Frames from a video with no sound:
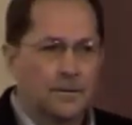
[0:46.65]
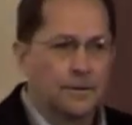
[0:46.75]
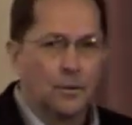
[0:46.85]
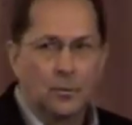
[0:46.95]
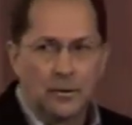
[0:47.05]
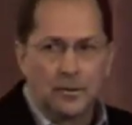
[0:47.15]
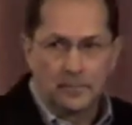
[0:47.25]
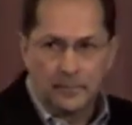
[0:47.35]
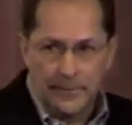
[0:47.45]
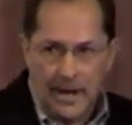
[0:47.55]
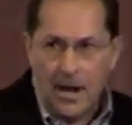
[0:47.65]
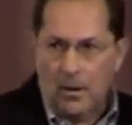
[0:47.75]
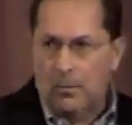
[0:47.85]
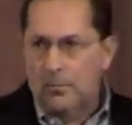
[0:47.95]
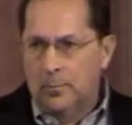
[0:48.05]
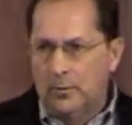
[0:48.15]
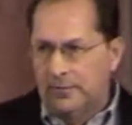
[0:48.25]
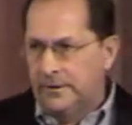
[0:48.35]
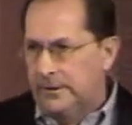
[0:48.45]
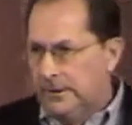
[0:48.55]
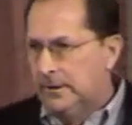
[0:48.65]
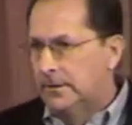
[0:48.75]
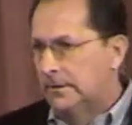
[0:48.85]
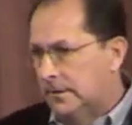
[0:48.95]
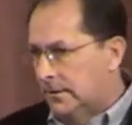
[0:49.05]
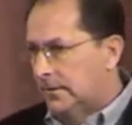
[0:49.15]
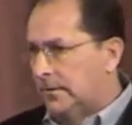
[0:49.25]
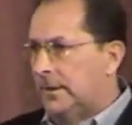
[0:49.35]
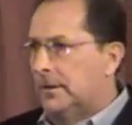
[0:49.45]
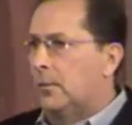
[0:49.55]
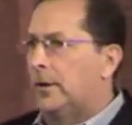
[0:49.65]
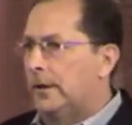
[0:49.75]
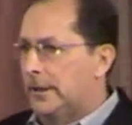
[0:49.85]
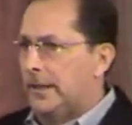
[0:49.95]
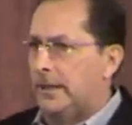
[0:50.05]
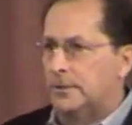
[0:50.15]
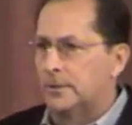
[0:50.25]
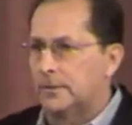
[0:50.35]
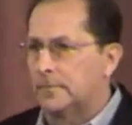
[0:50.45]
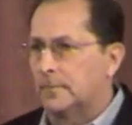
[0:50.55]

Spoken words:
So we're now moving into the Aquarian age.